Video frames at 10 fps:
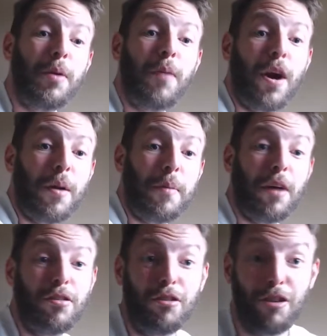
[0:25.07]
wearing a
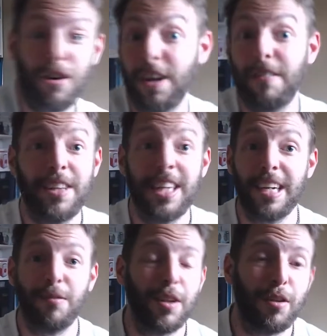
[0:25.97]
muscle shirt and
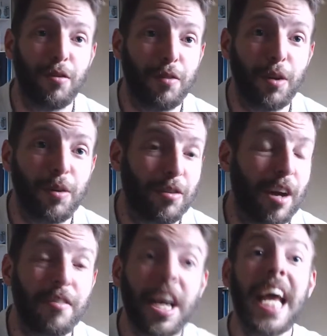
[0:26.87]
everything for this review and
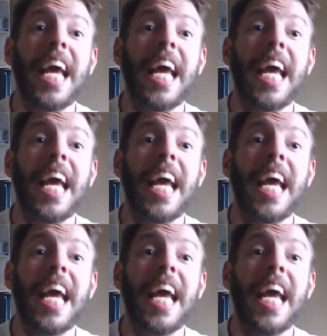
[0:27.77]
stuff,